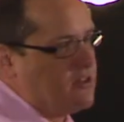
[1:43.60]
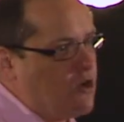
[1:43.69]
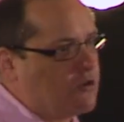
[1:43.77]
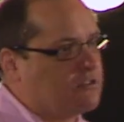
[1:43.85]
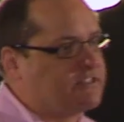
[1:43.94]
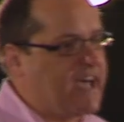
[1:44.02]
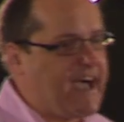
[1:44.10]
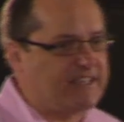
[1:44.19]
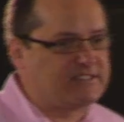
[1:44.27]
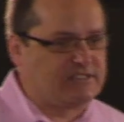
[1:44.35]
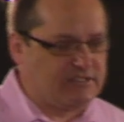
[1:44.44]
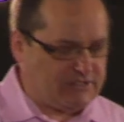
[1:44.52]
and local
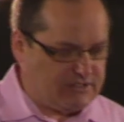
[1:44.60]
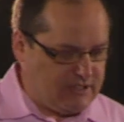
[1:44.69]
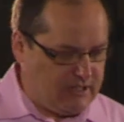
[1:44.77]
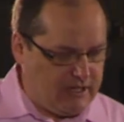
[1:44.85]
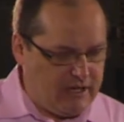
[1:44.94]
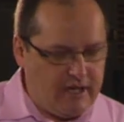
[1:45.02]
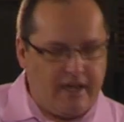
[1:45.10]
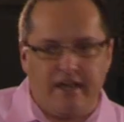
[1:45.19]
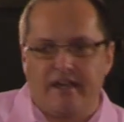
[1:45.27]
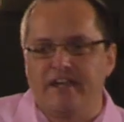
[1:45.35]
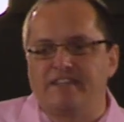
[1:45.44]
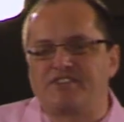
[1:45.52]
taxes.
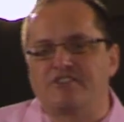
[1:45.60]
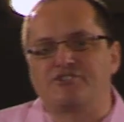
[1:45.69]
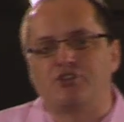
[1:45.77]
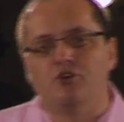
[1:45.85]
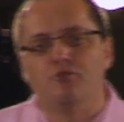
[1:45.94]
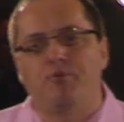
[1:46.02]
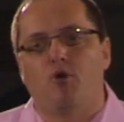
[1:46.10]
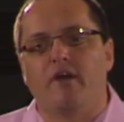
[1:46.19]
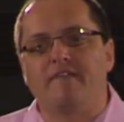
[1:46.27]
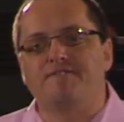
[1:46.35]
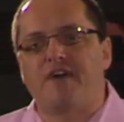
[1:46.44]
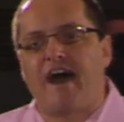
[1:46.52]
It's a
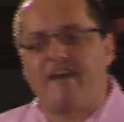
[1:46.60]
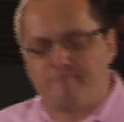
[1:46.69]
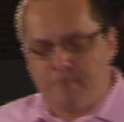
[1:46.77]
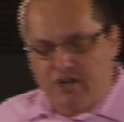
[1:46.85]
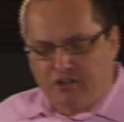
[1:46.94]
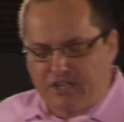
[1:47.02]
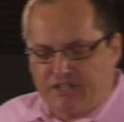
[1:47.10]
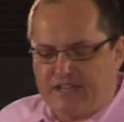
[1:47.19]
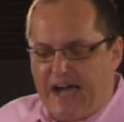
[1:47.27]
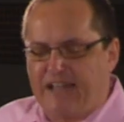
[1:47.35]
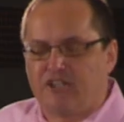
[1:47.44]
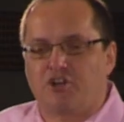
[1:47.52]
$2.5 million
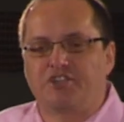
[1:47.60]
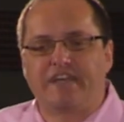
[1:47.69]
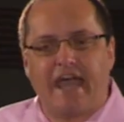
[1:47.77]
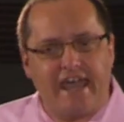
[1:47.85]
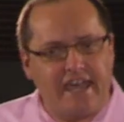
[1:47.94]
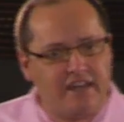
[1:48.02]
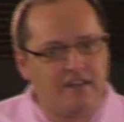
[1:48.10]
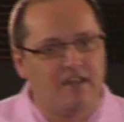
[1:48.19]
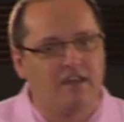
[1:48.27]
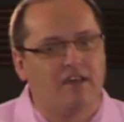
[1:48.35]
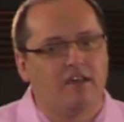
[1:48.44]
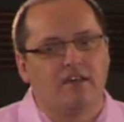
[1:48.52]
gain
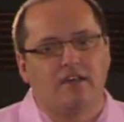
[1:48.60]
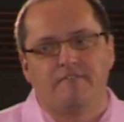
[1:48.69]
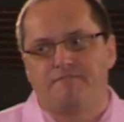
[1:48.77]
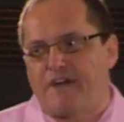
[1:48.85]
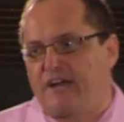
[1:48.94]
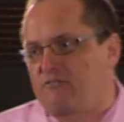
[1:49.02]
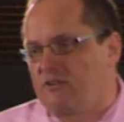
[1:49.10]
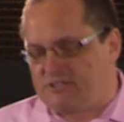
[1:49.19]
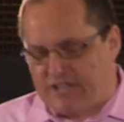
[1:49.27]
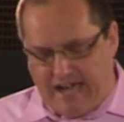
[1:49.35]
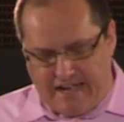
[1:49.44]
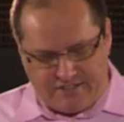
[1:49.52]
in federal
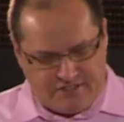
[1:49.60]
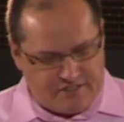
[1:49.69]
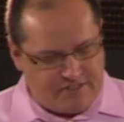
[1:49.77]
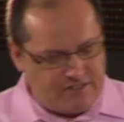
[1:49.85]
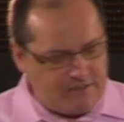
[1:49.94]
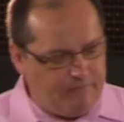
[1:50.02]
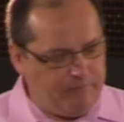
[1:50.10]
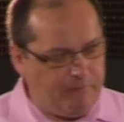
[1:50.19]
taxes.